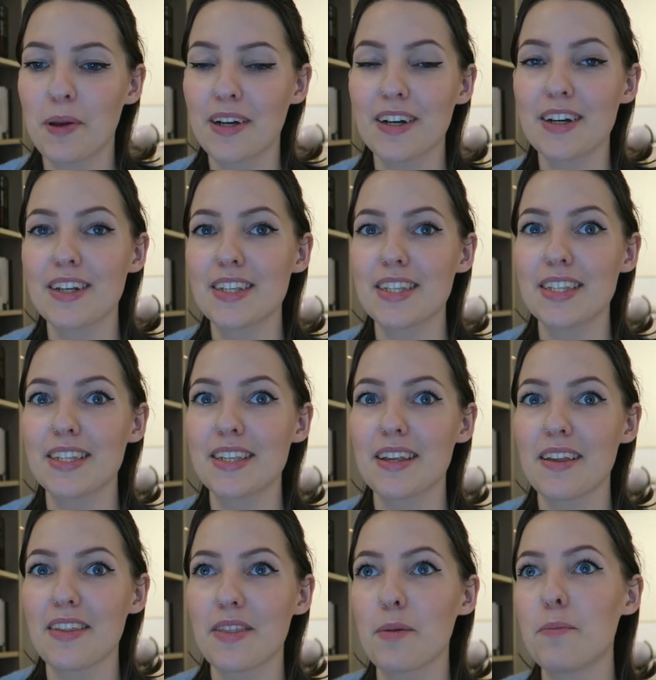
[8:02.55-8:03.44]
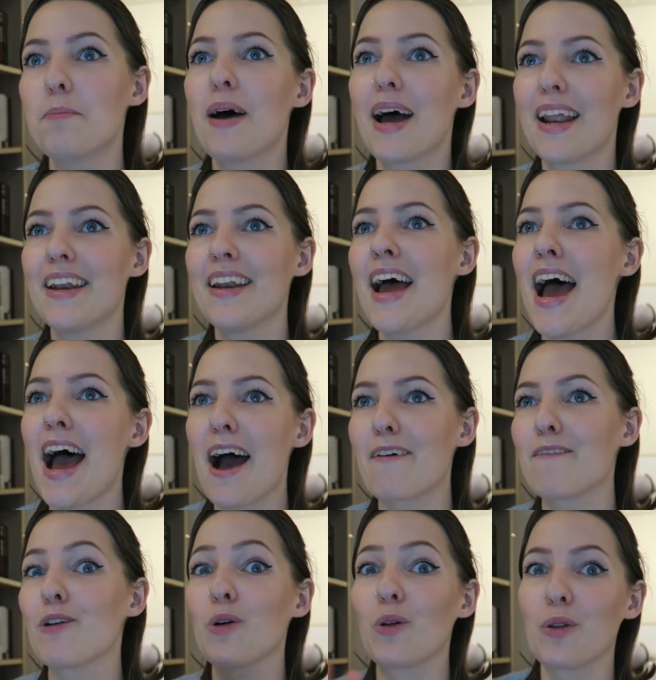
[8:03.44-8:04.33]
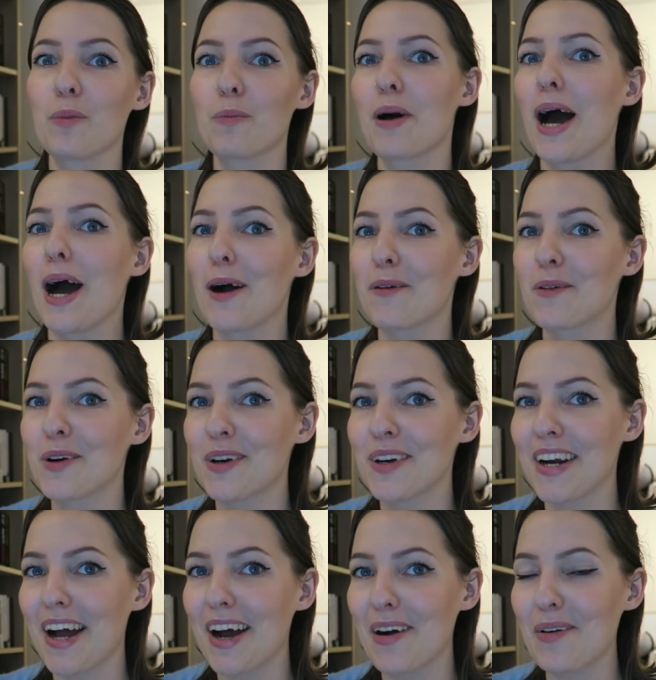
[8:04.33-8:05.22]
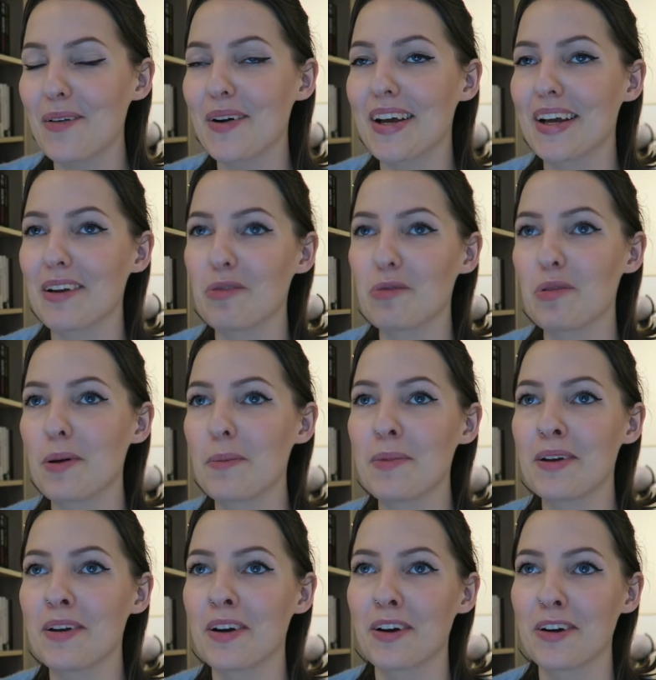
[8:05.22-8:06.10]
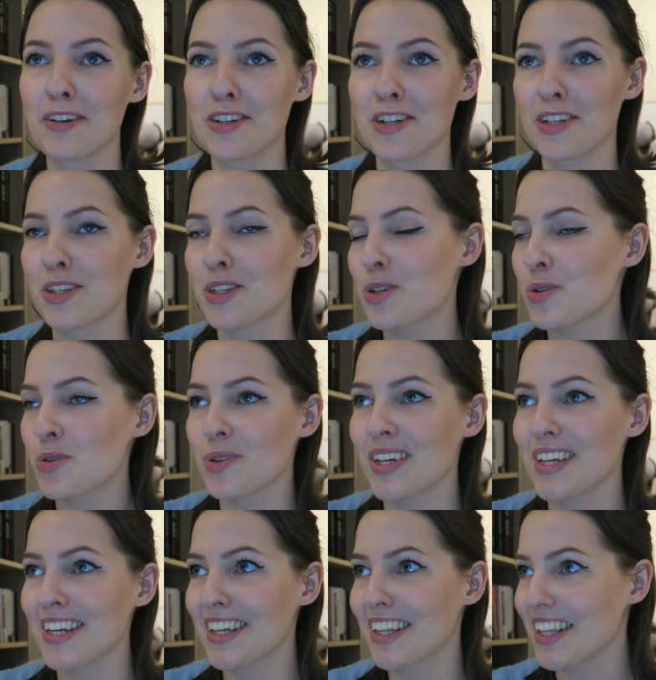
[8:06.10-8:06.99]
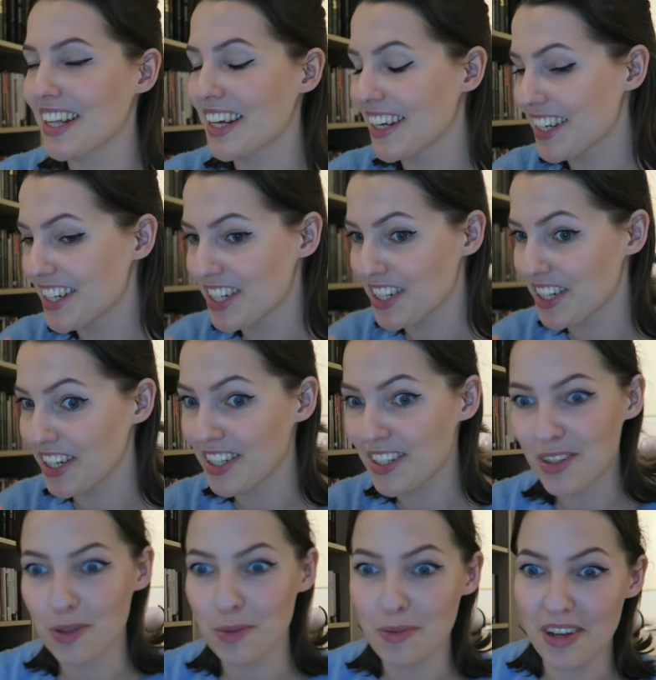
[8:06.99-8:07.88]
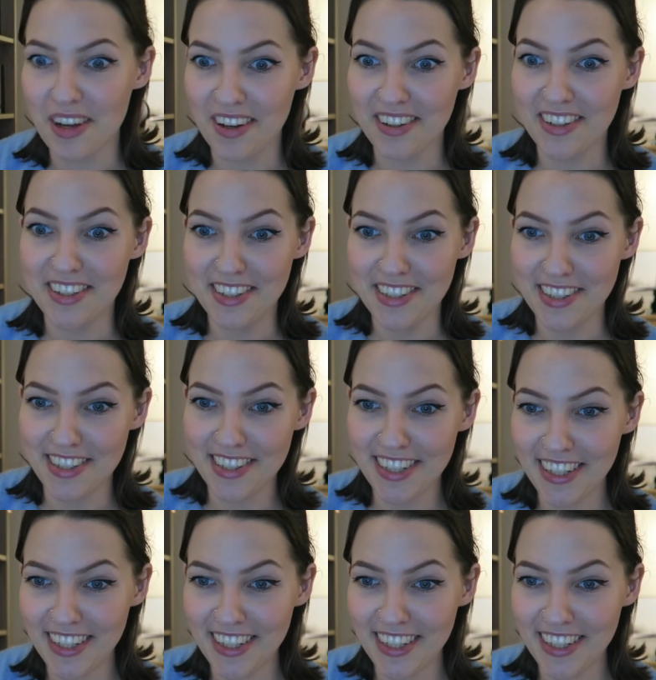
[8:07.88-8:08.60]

because the men have all the power now and women are just treated like shit, to be honest.